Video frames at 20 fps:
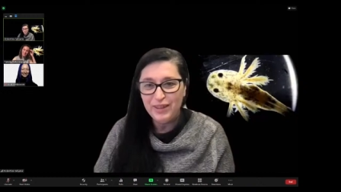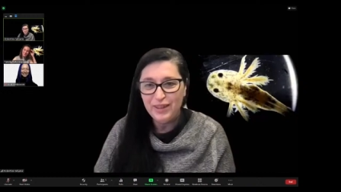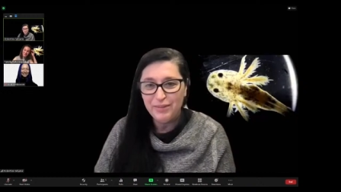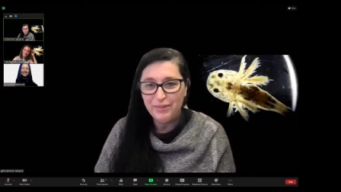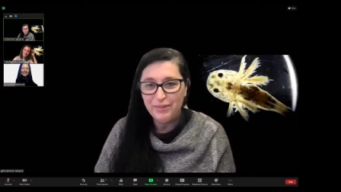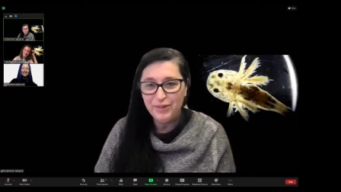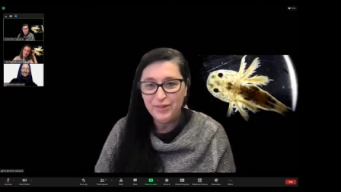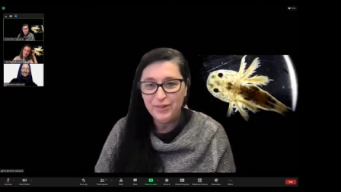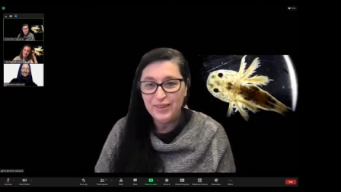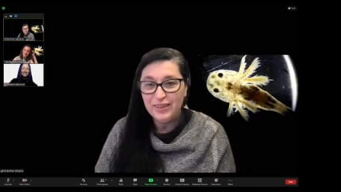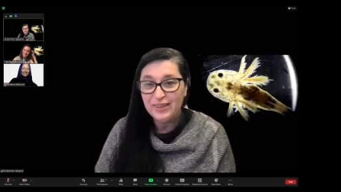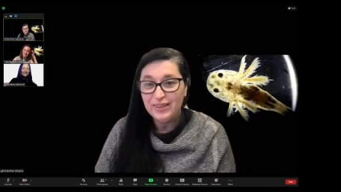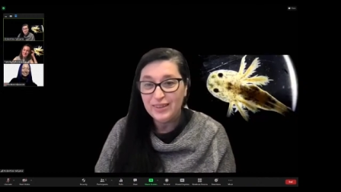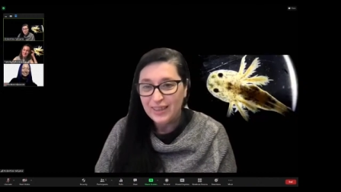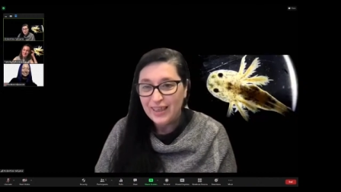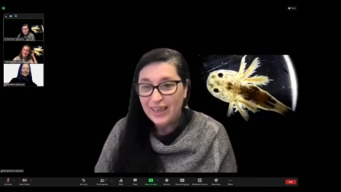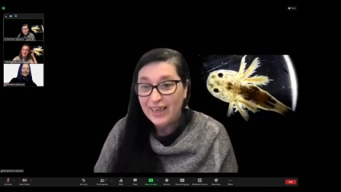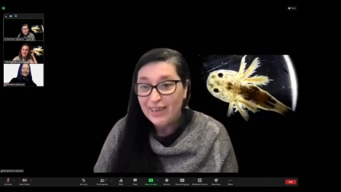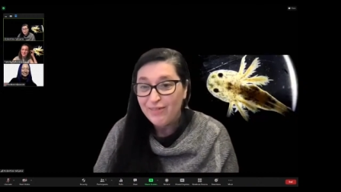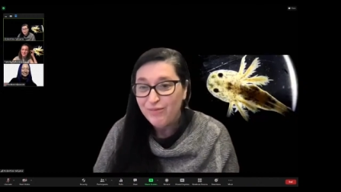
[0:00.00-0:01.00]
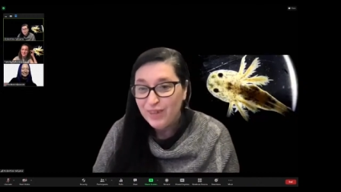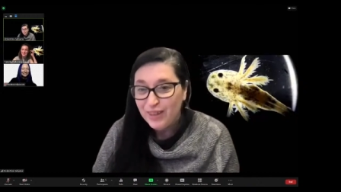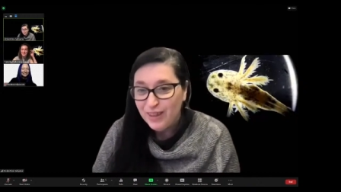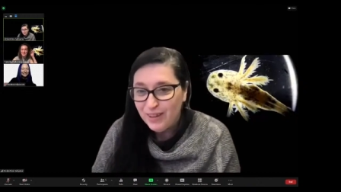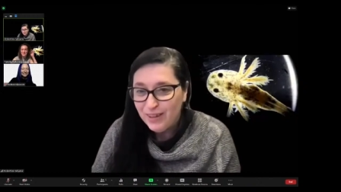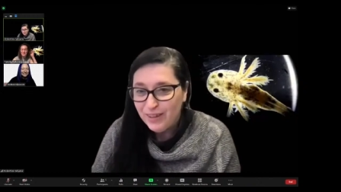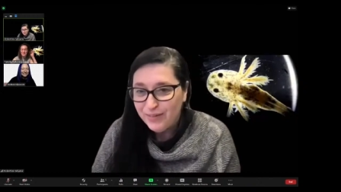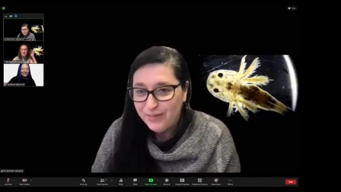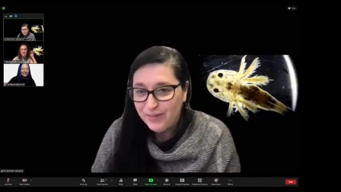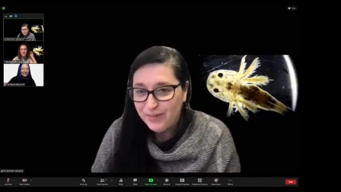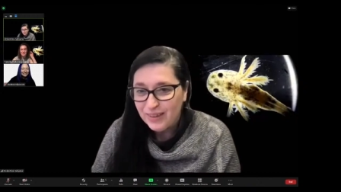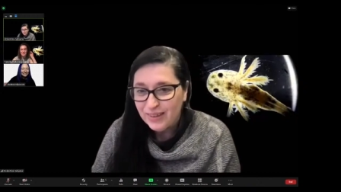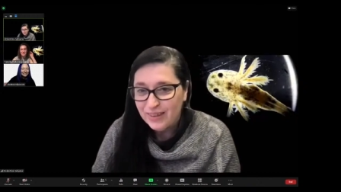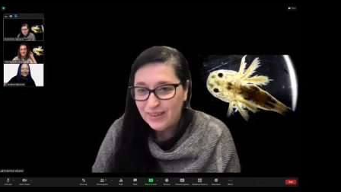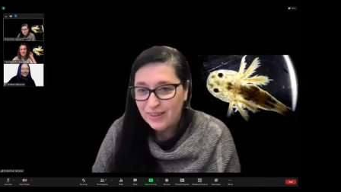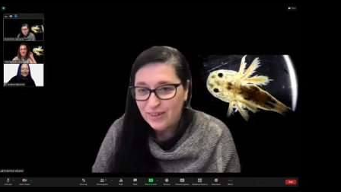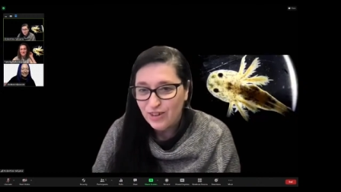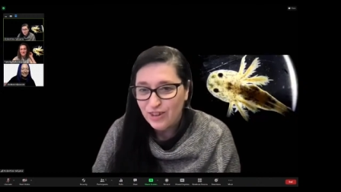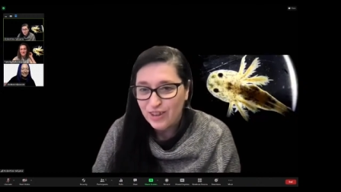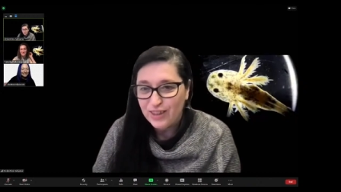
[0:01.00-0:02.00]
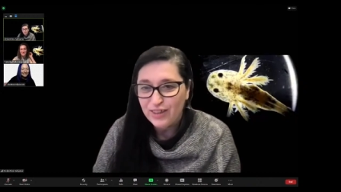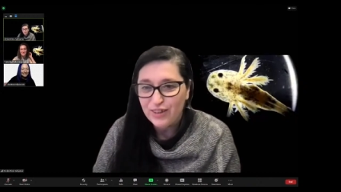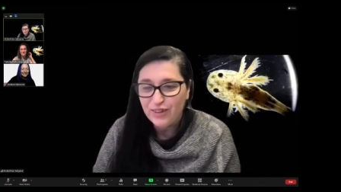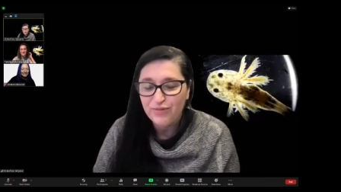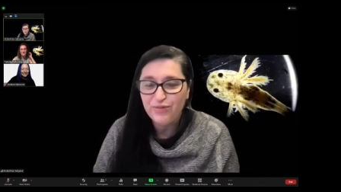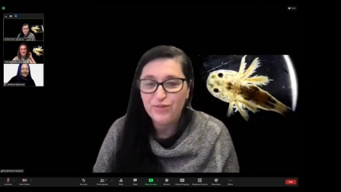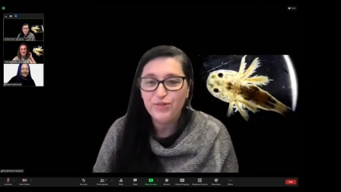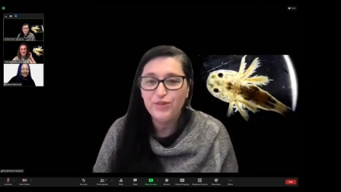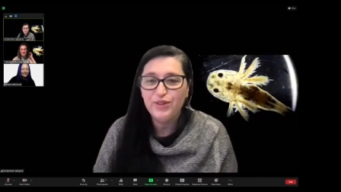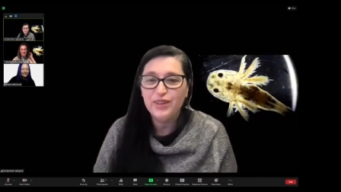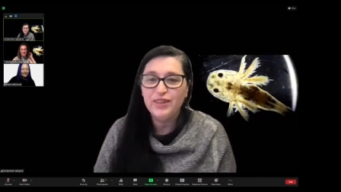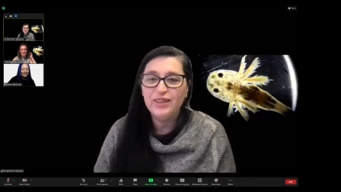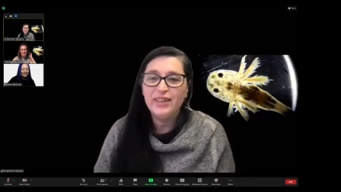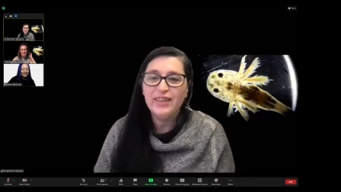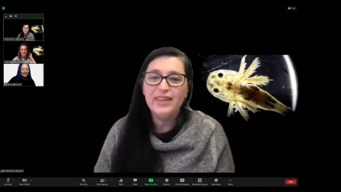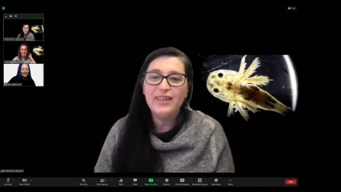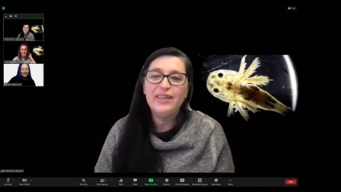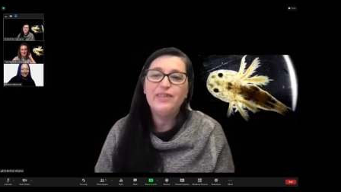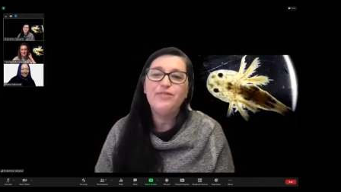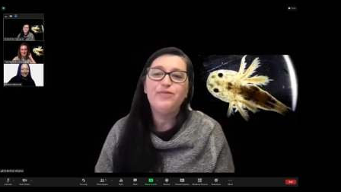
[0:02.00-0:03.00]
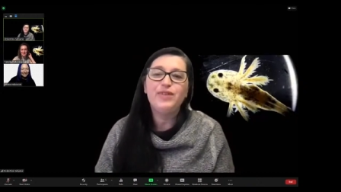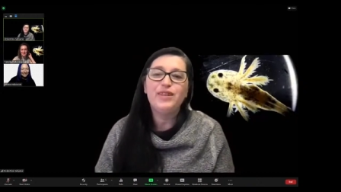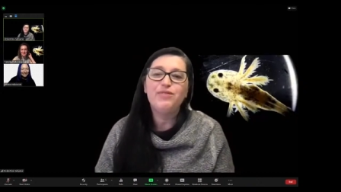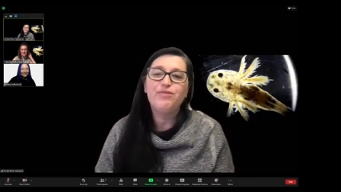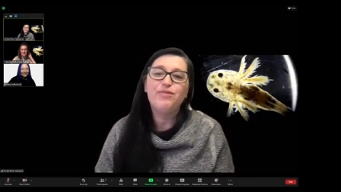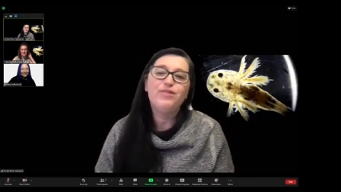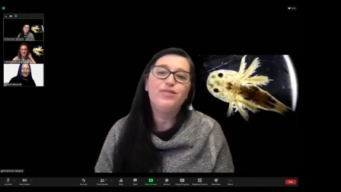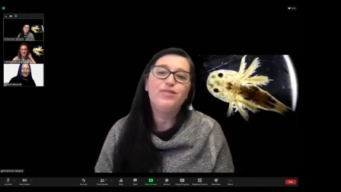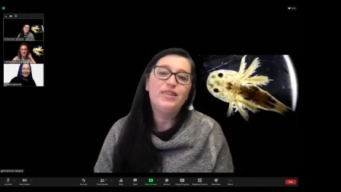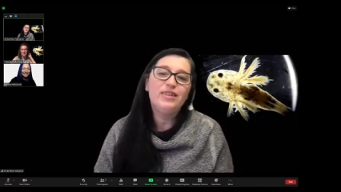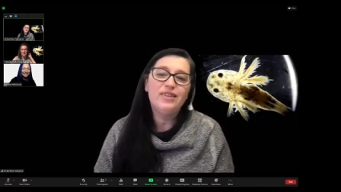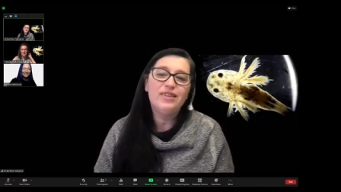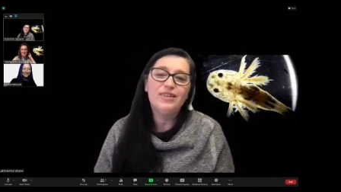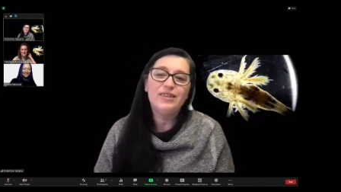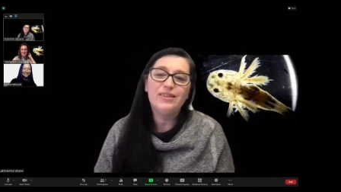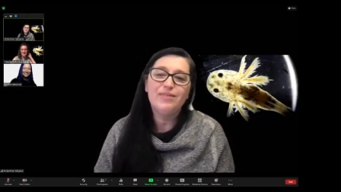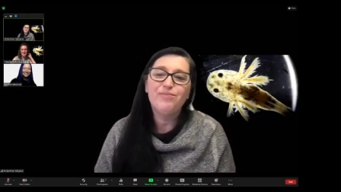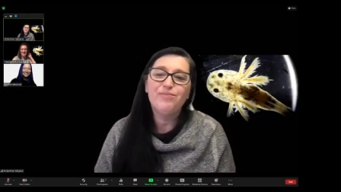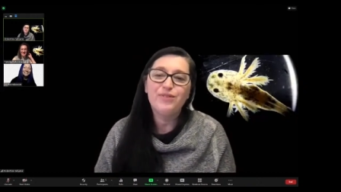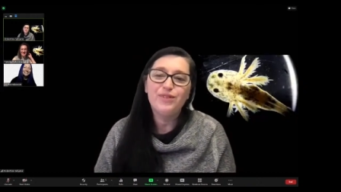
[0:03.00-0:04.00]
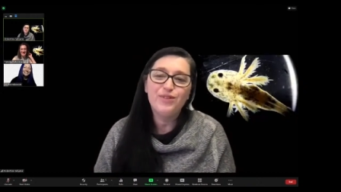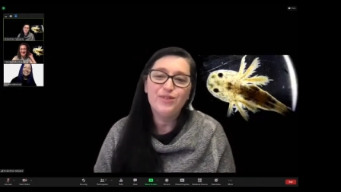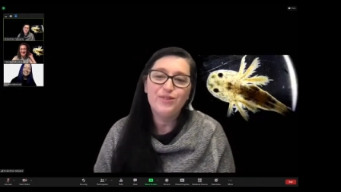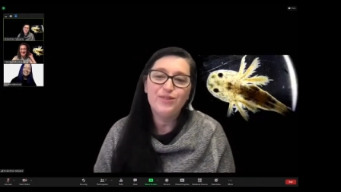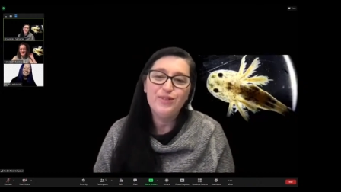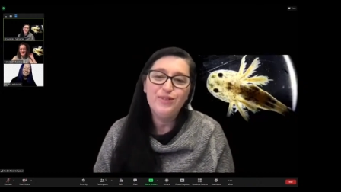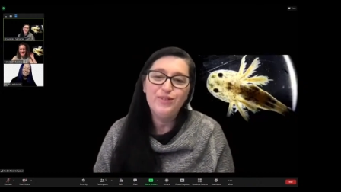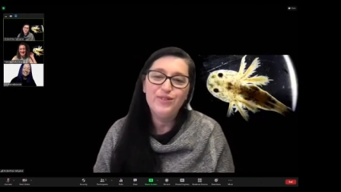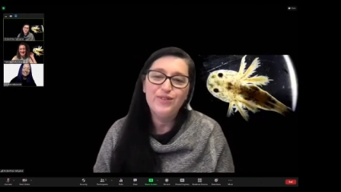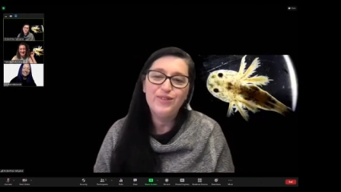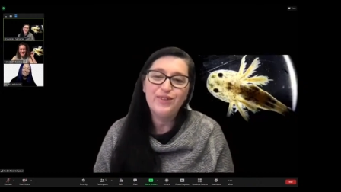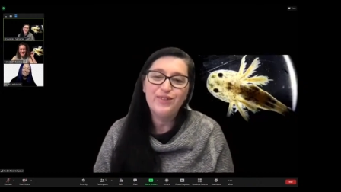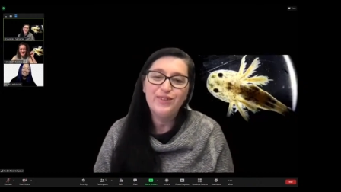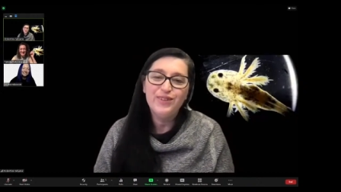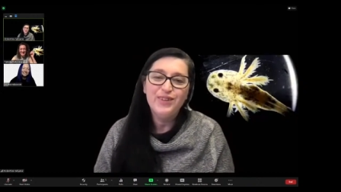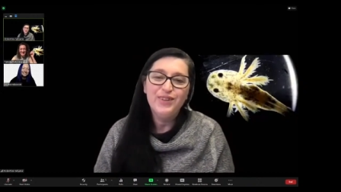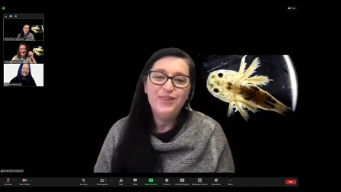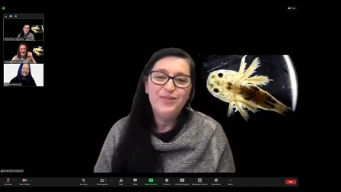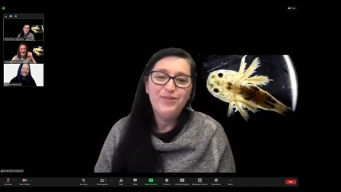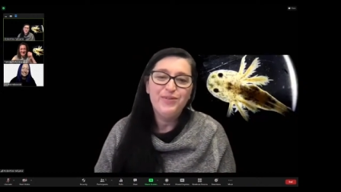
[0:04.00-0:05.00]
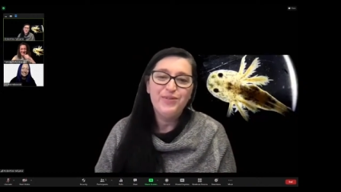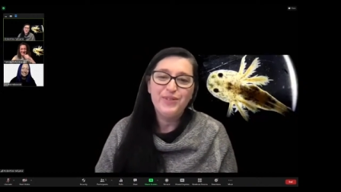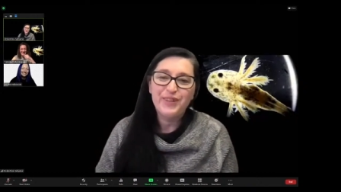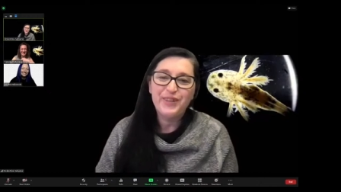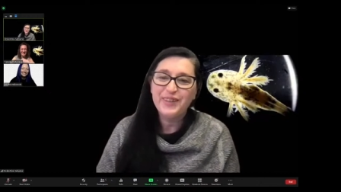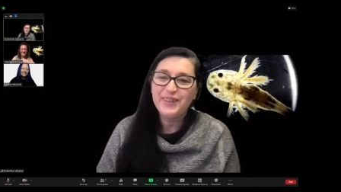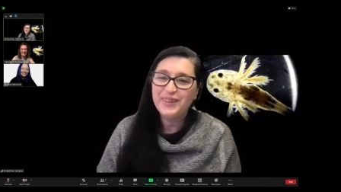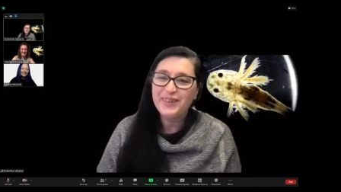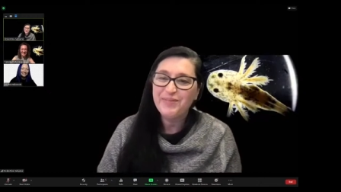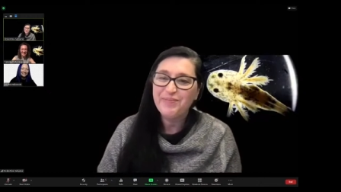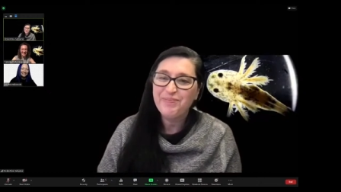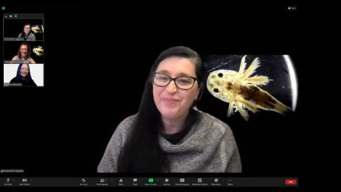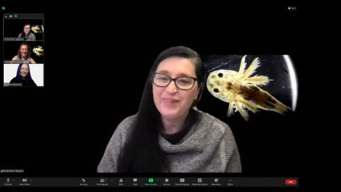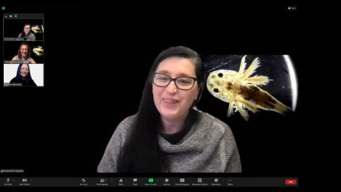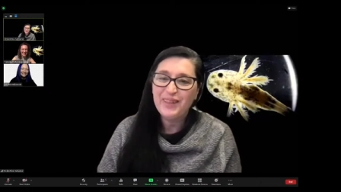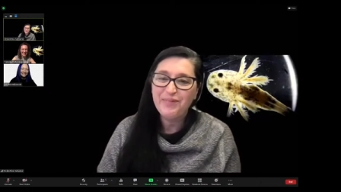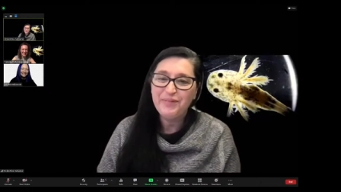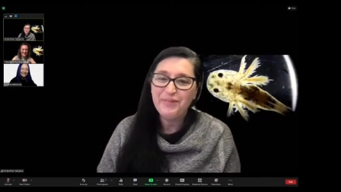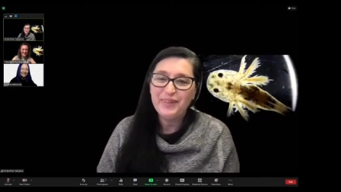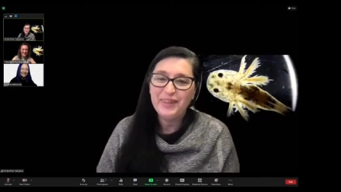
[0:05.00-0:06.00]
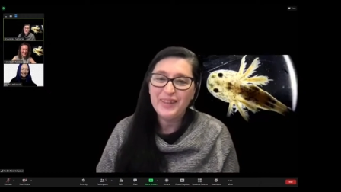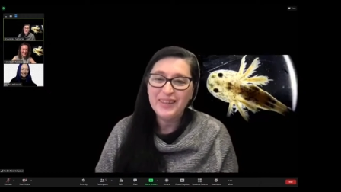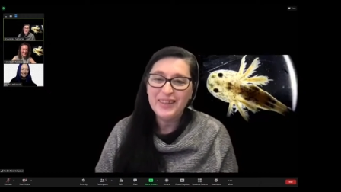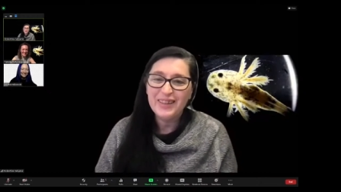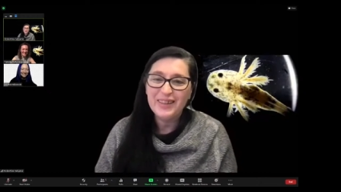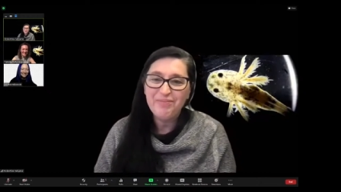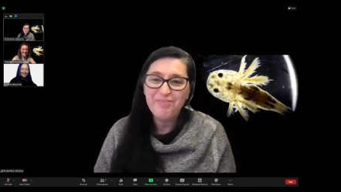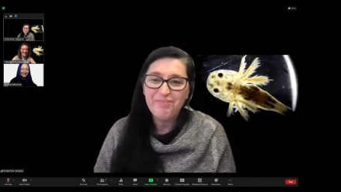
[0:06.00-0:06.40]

about this, and I really love this gender fluid day. I think this is something to look for it, definitely.